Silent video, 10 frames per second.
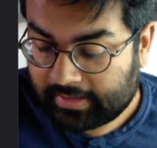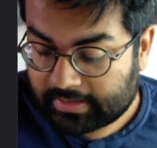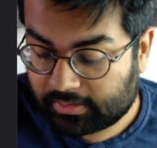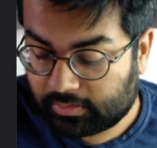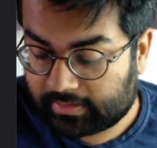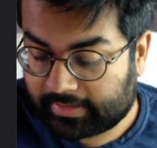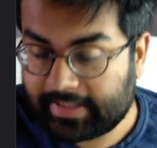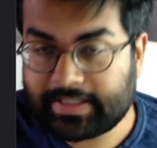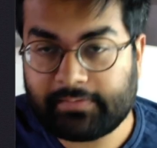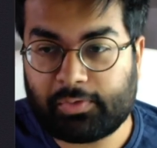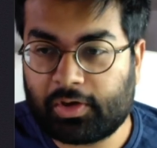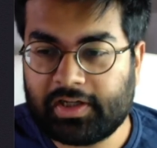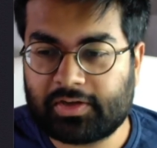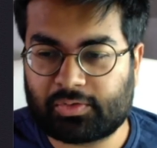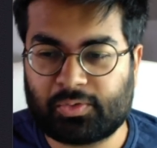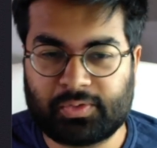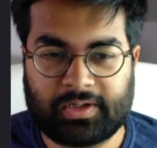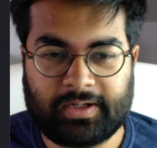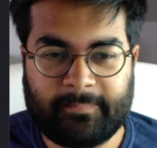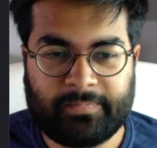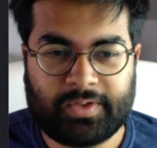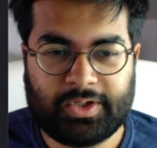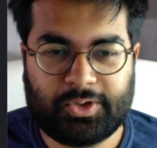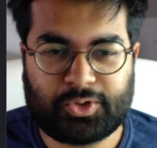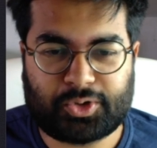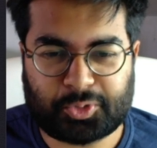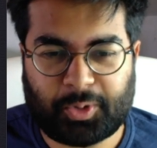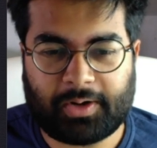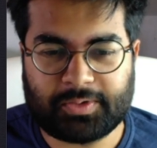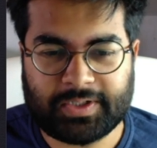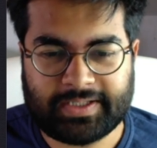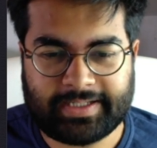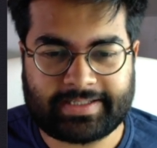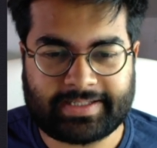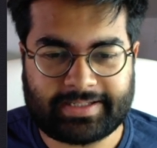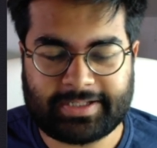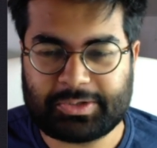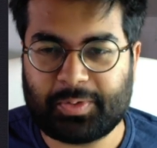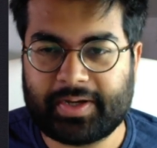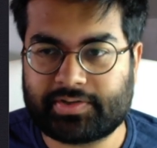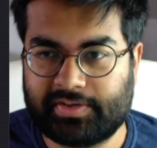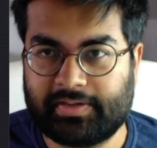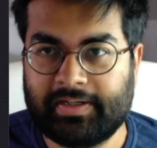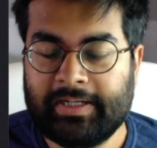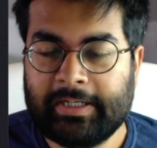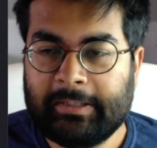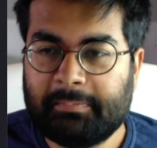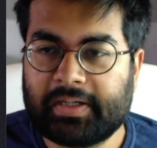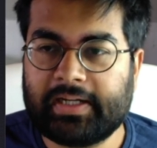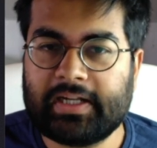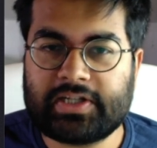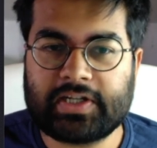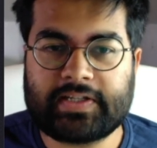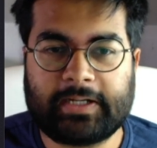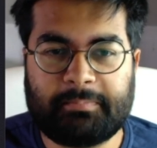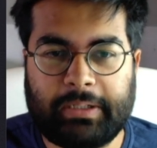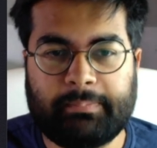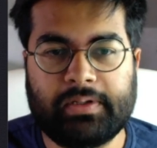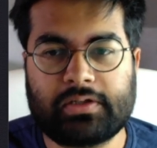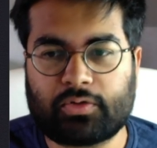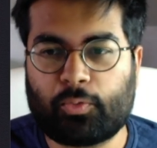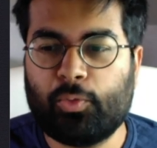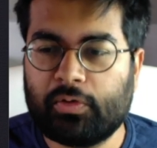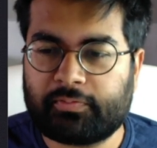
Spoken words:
So things have only grown throughout this situation. But it's just that people's own